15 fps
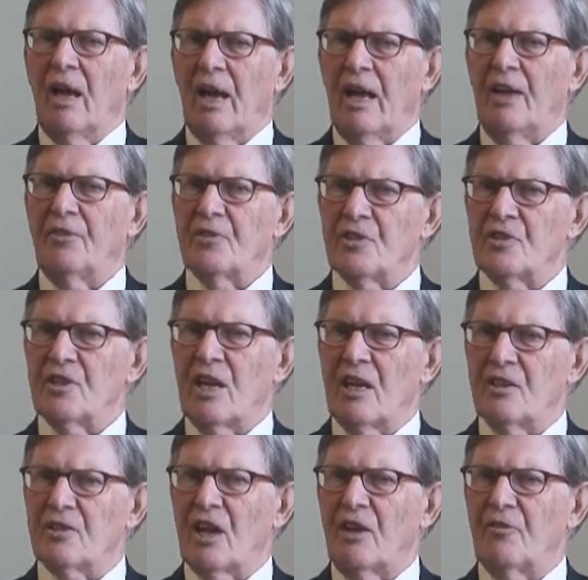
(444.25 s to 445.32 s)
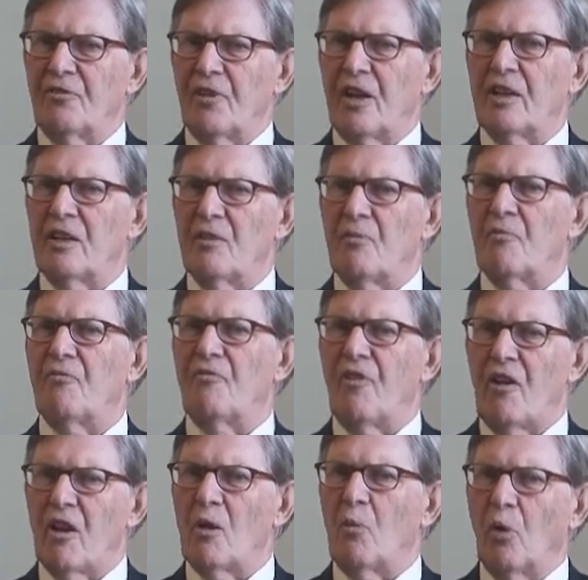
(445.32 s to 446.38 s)
I have to say that I find them
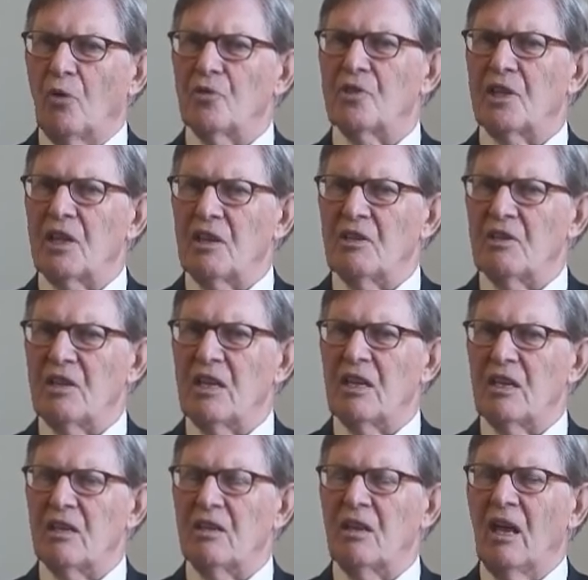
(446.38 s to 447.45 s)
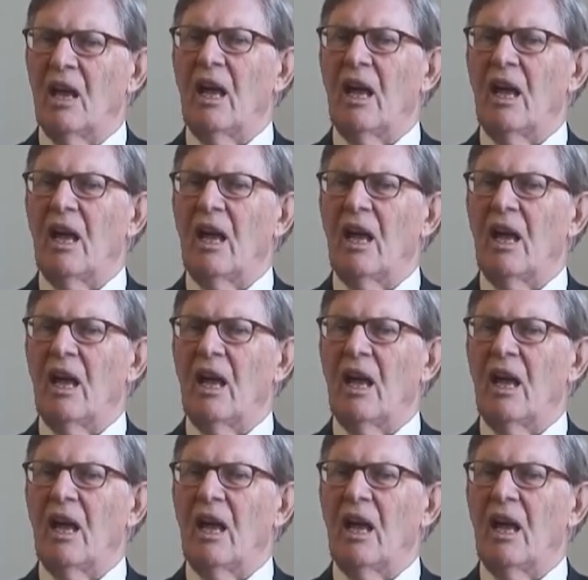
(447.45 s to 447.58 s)
very wanting indeed.